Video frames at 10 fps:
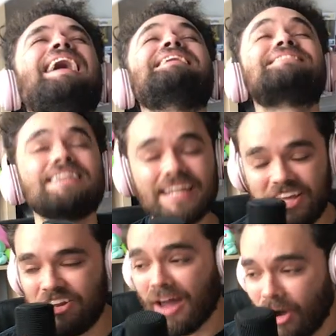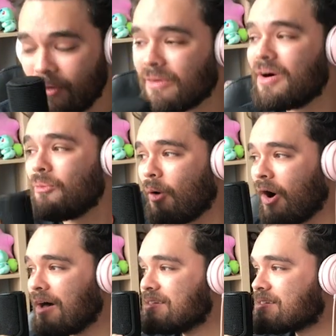He didn't know who it
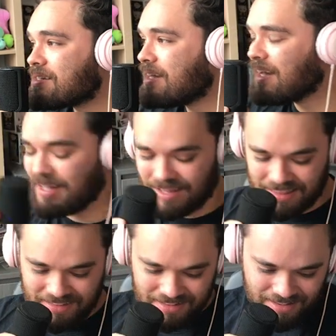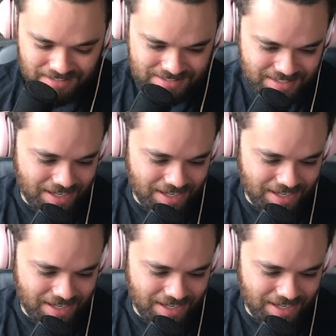was. This